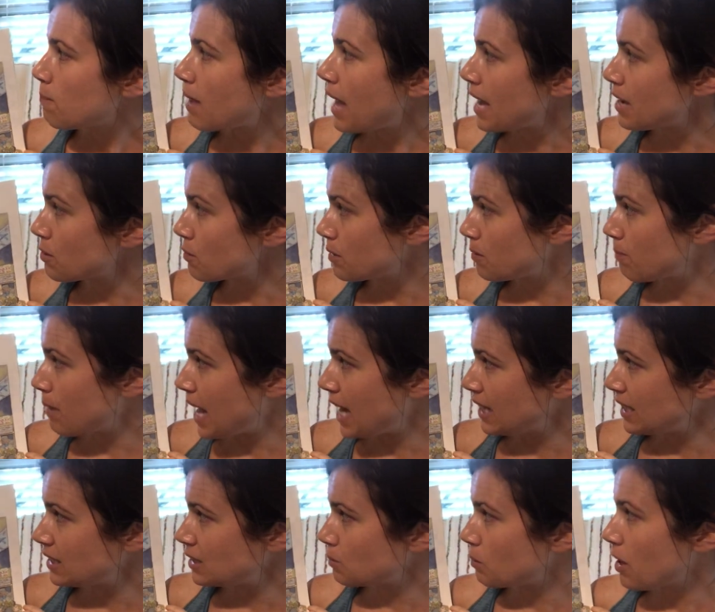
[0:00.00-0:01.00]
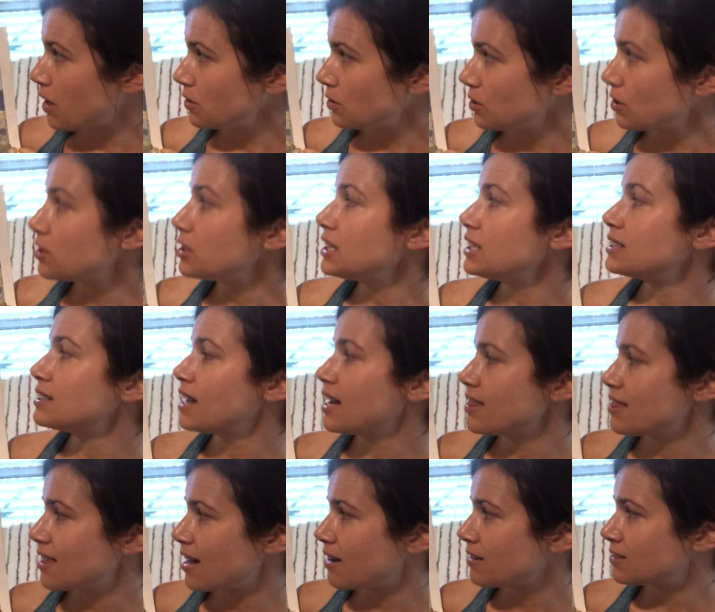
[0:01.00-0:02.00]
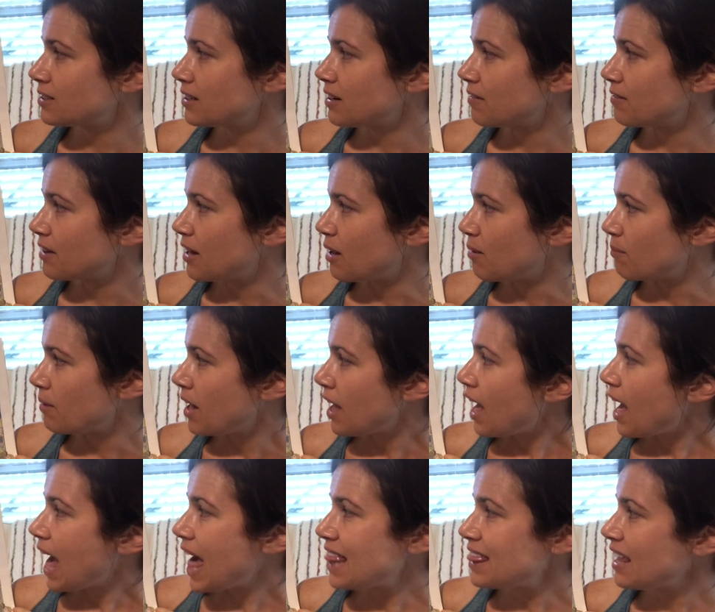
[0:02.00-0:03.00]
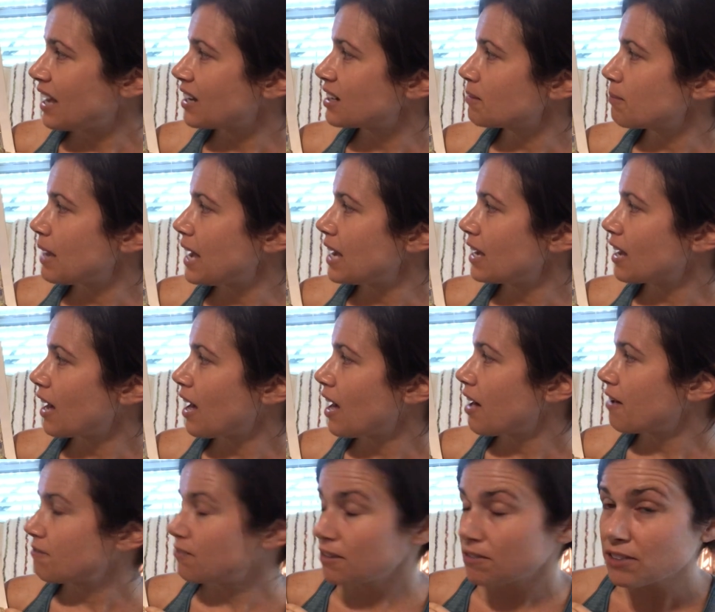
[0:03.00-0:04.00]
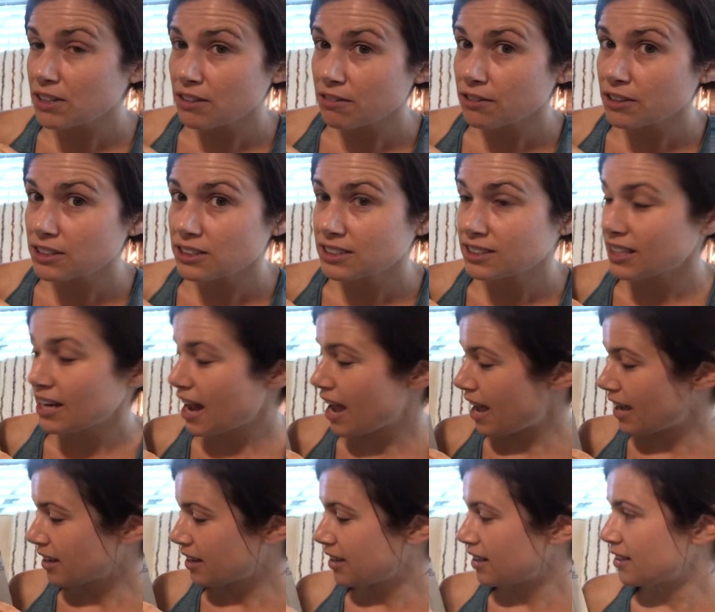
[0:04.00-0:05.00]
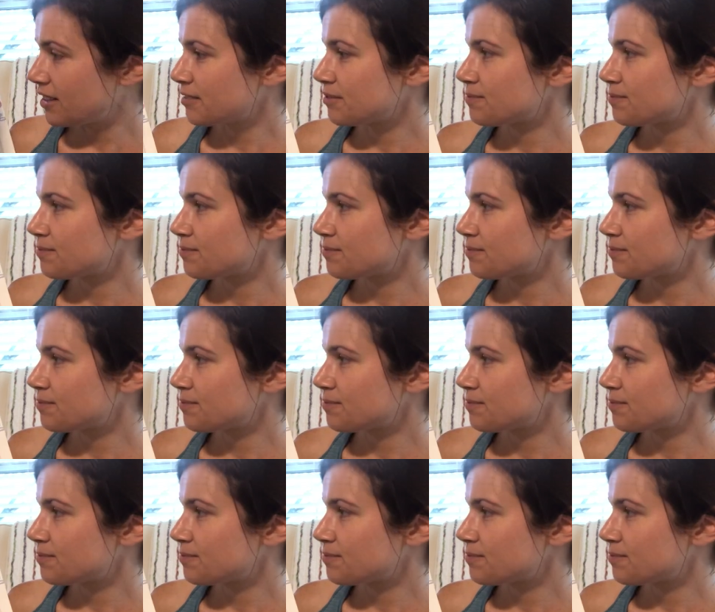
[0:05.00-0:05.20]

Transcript: Paying with pennies? Well, you'll need 10,000 of them and they'll make a 50-foot stack.